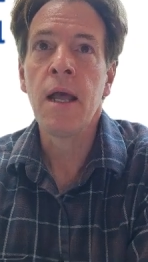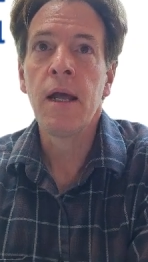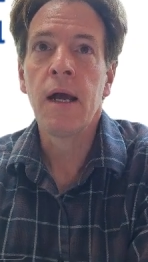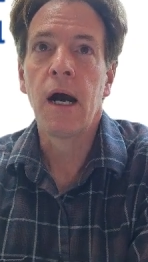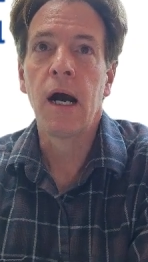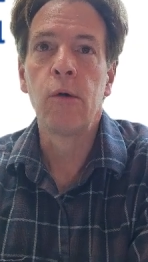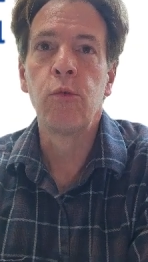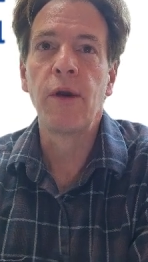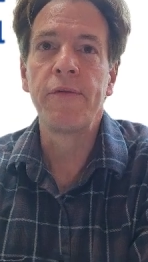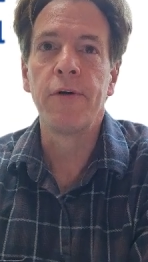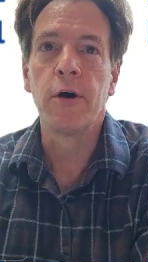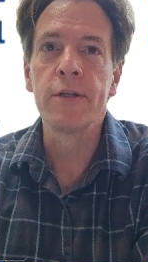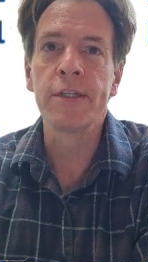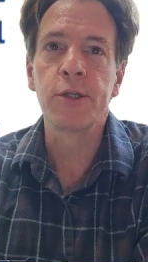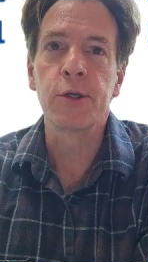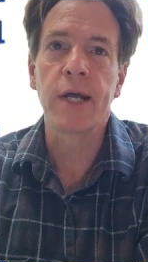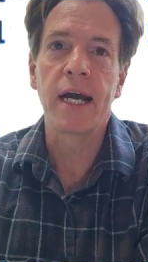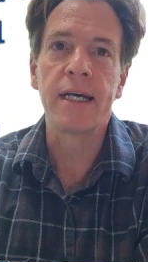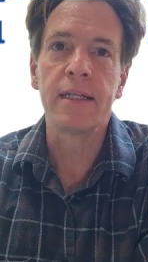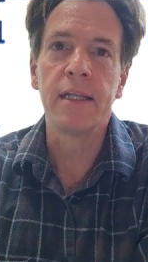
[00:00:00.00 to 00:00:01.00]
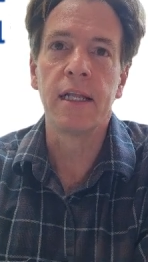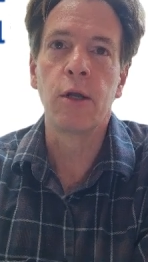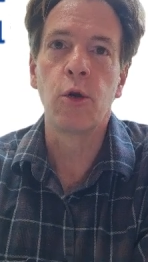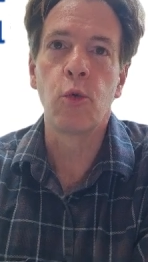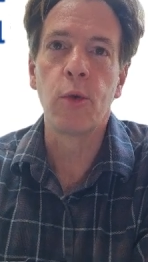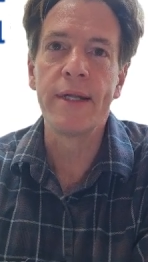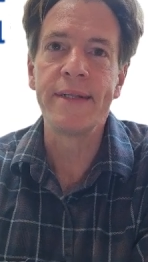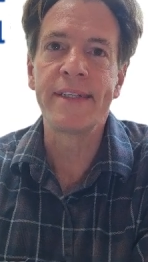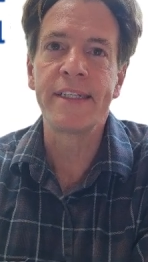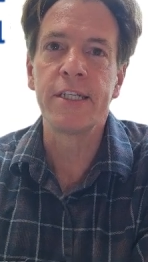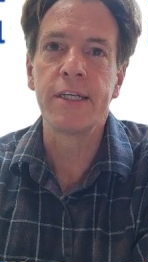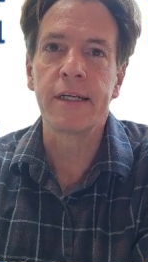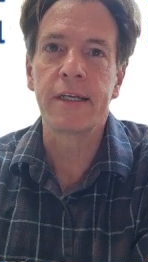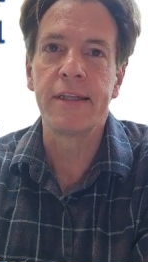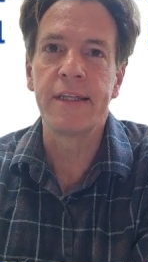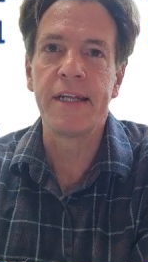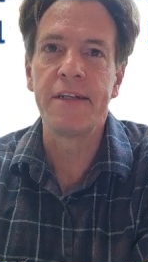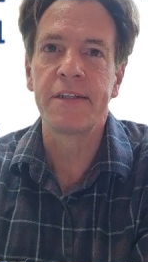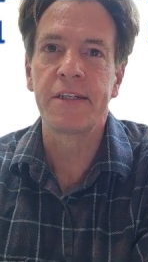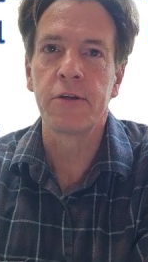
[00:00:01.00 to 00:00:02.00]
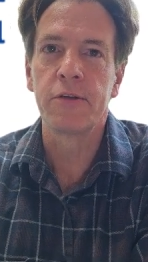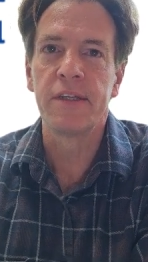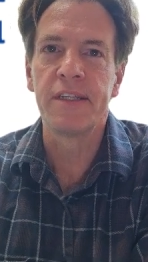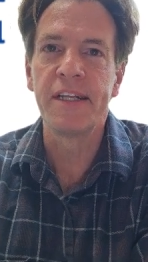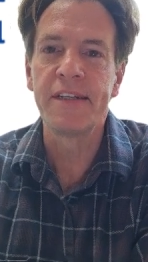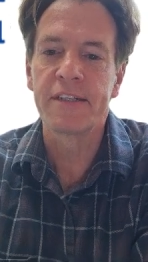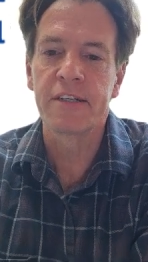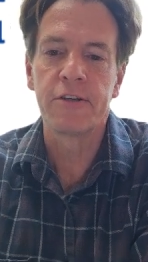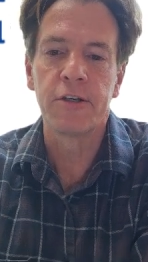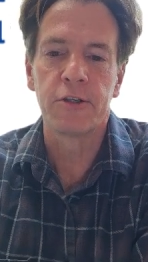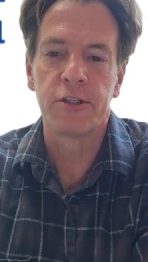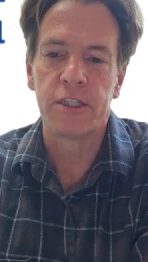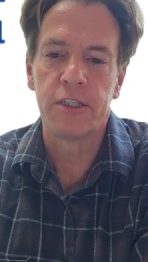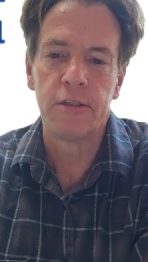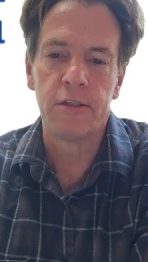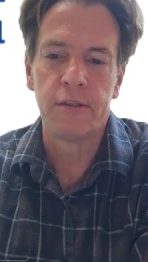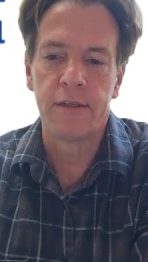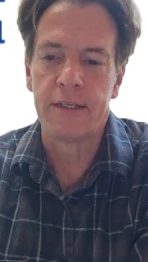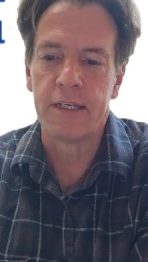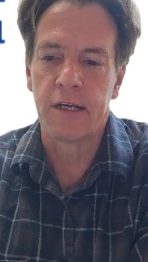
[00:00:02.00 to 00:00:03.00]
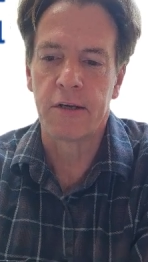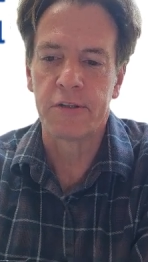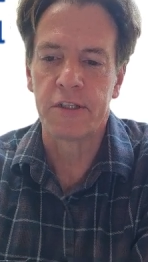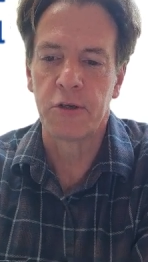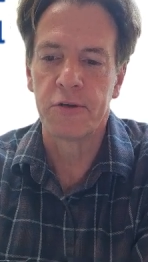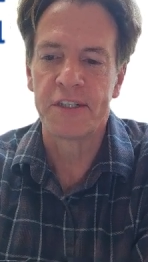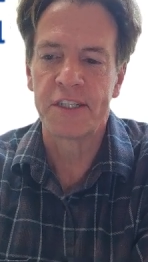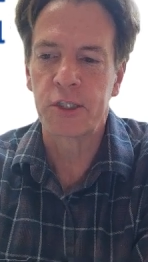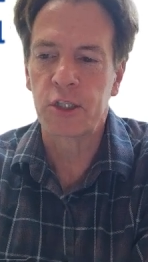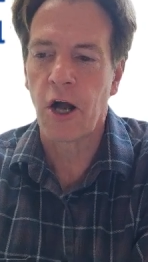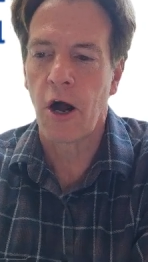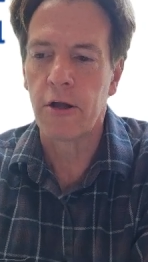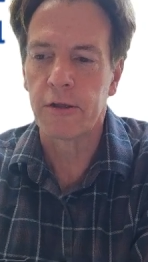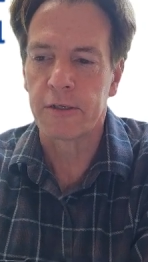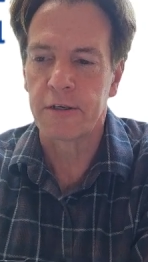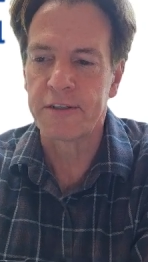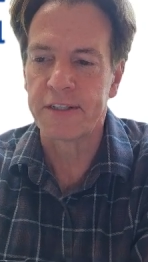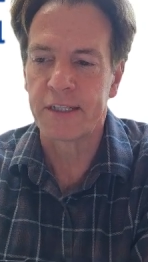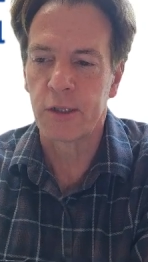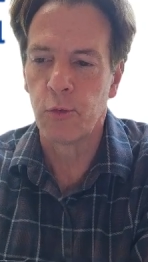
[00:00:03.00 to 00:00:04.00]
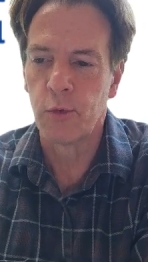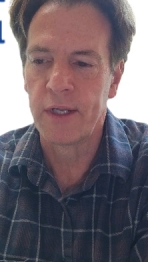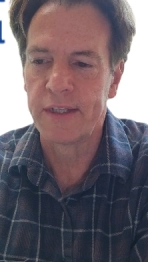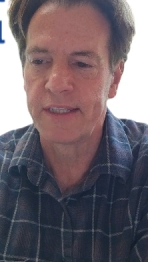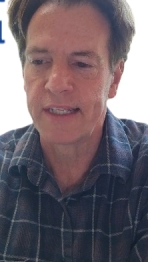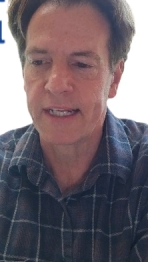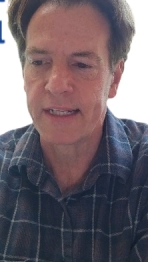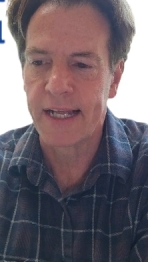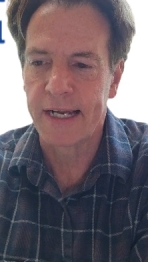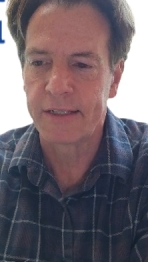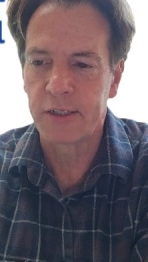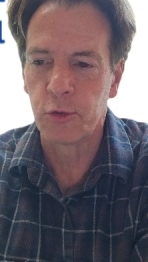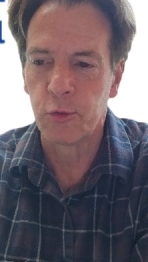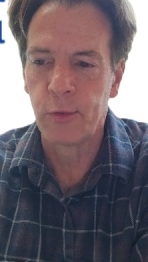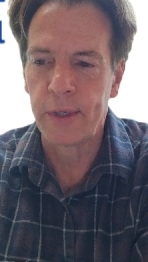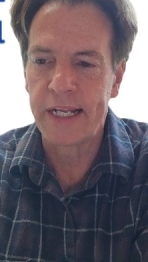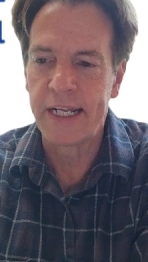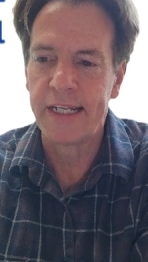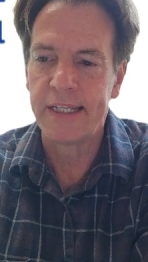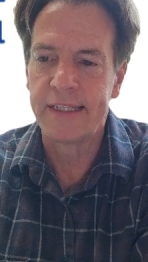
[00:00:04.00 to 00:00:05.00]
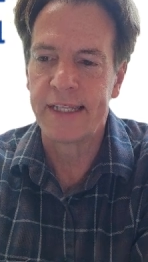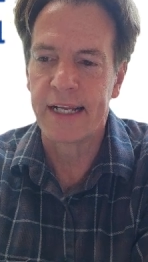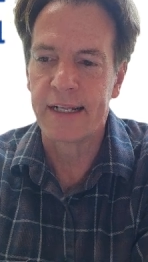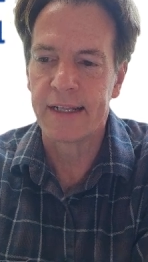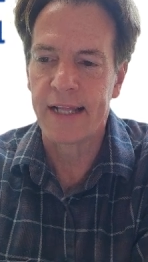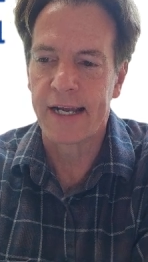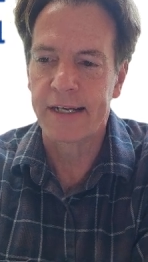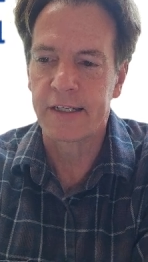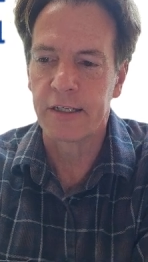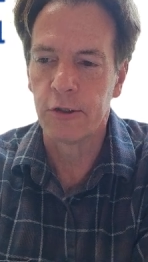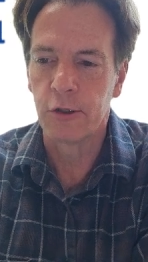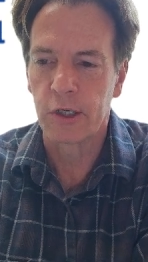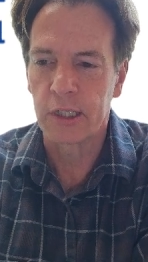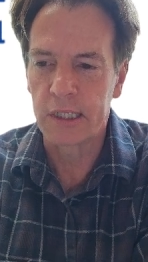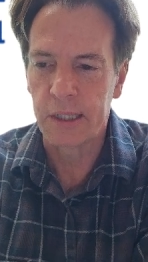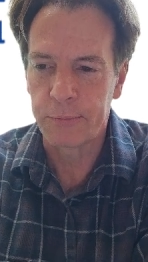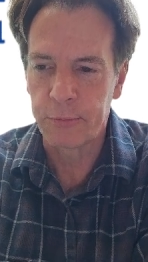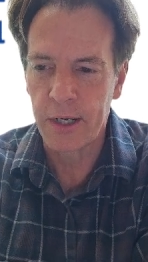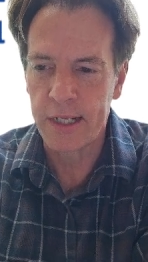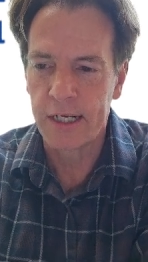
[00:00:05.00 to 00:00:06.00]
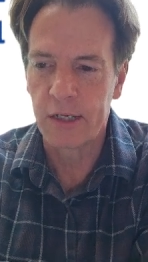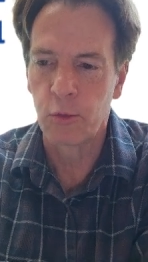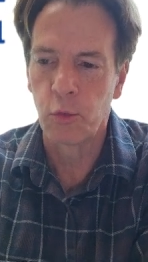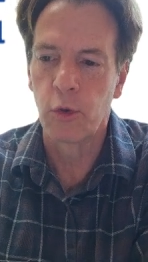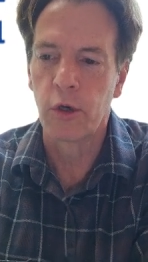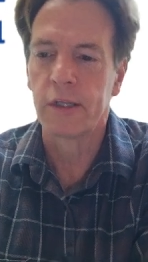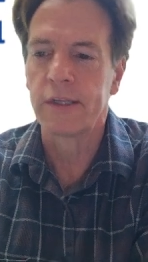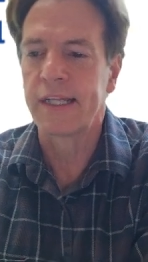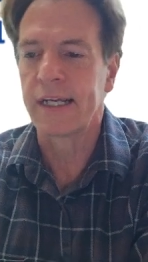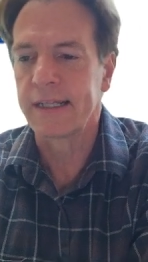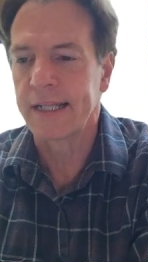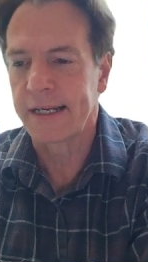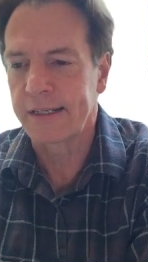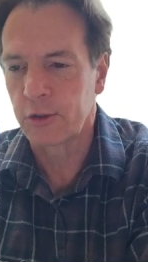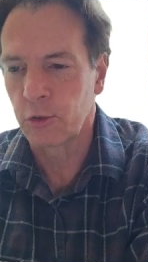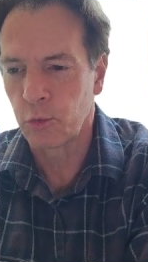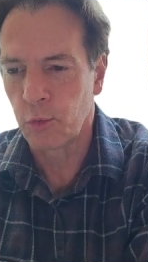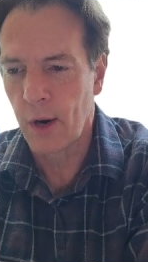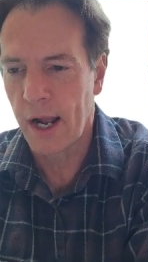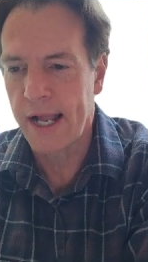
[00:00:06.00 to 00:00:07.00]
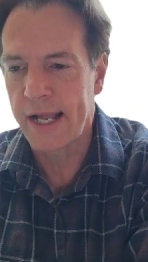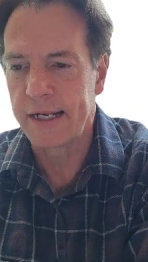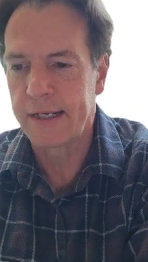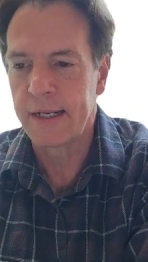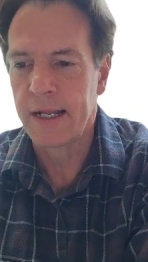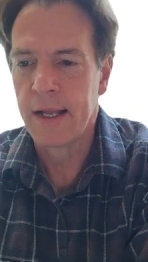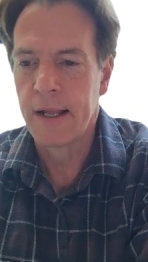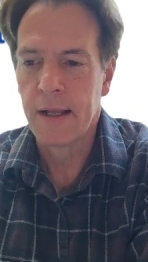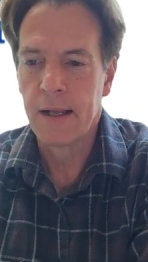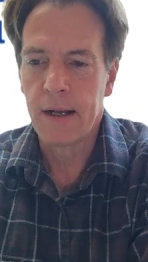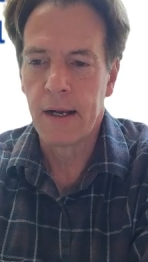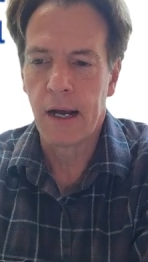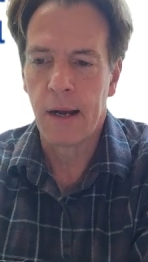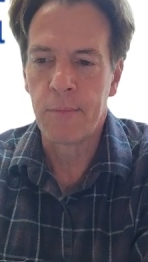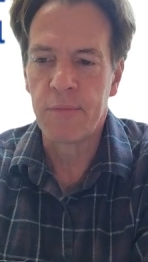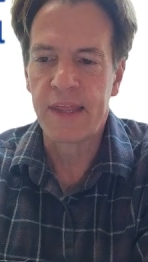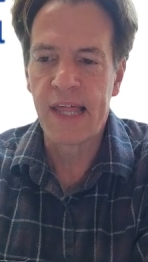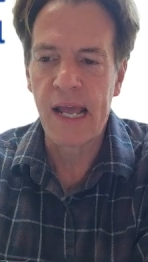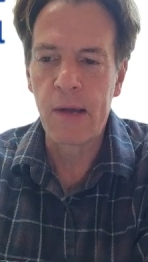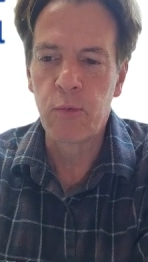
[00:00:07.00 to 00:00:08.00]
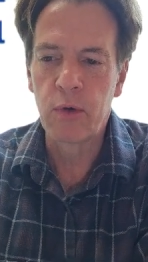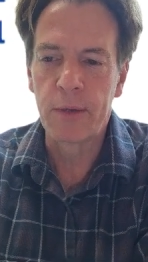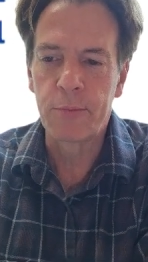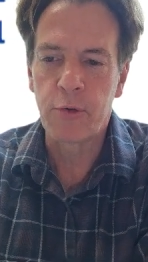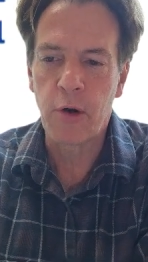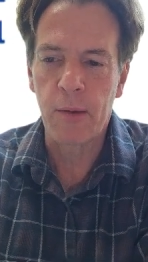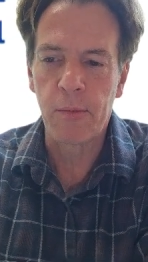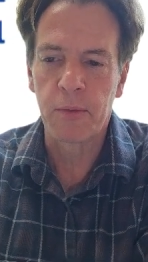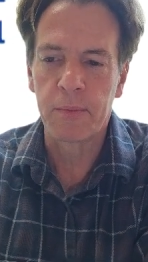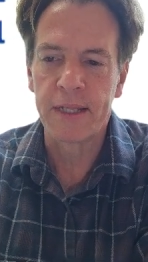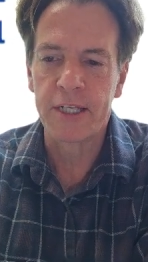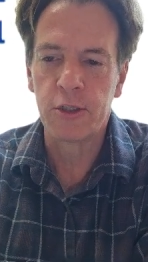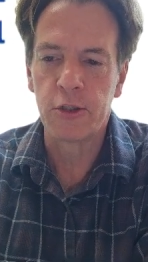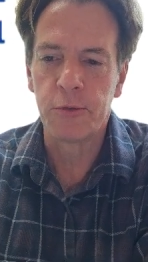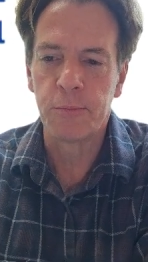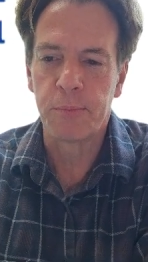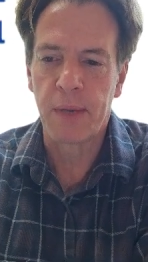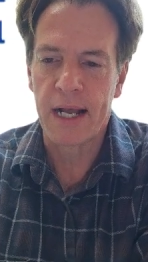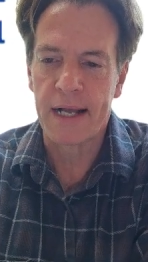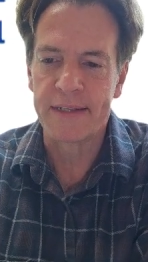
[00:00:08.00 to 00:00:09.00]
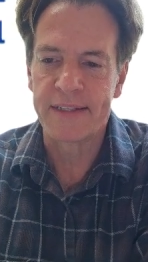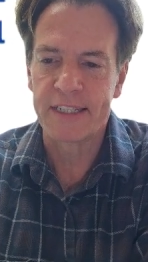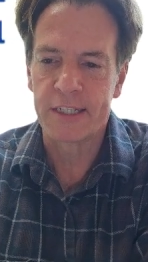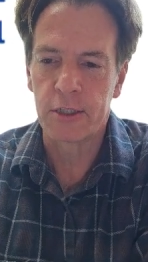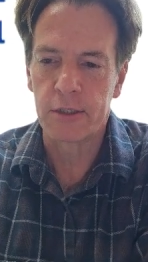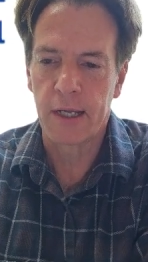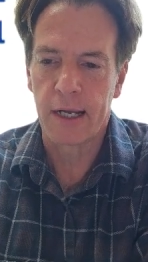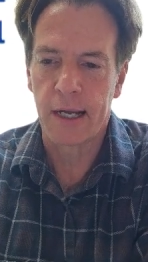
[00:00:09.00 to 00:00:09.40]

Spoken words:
We've also got linguistic. These are your scholars, the ones they like to read, they like to look at the printed word, they like to write. They would probably do best